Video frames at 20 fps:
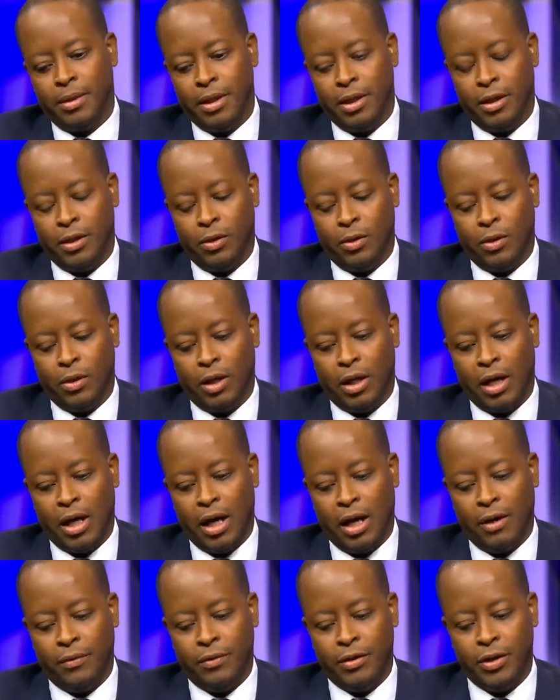you know,
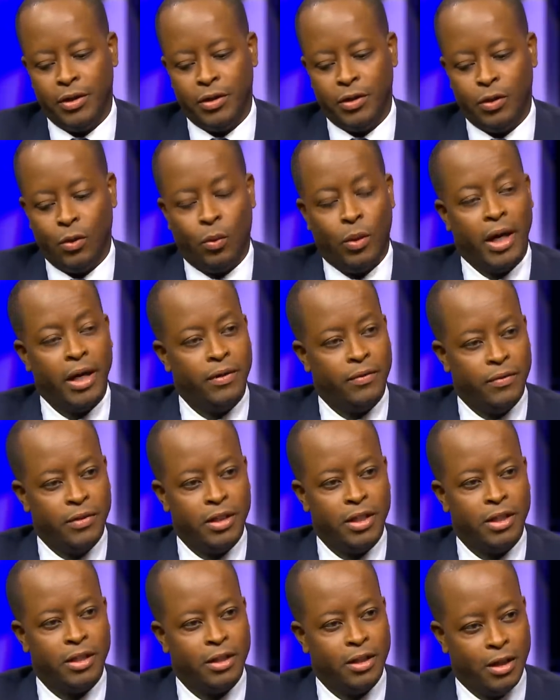Harvard is the white
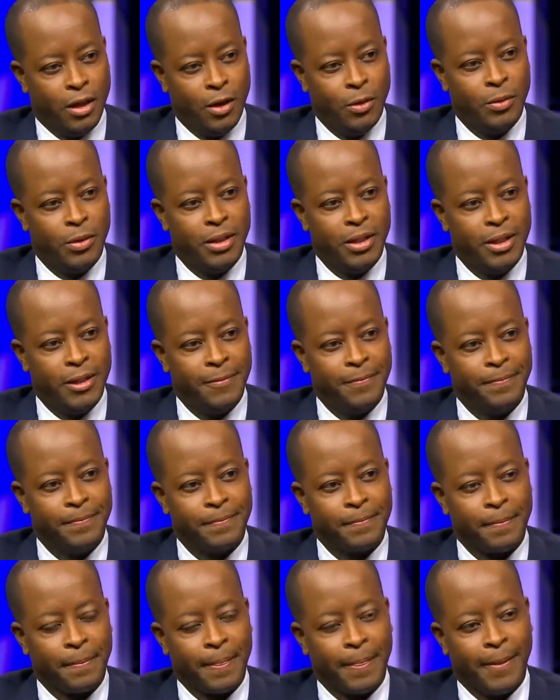version of Howard.
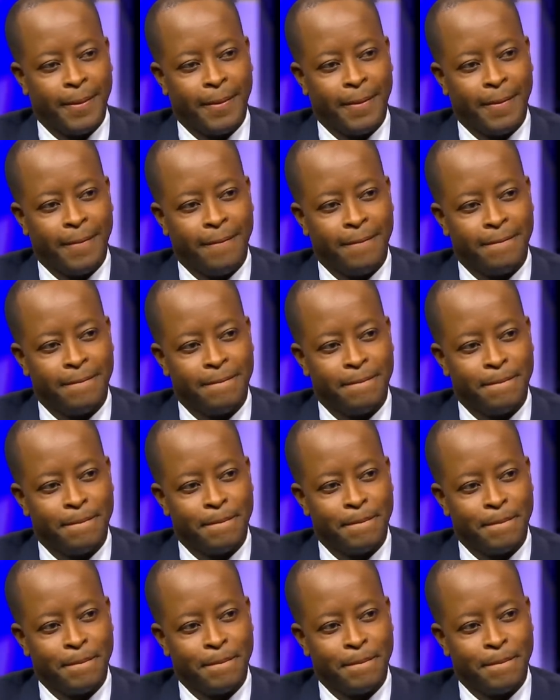Correct.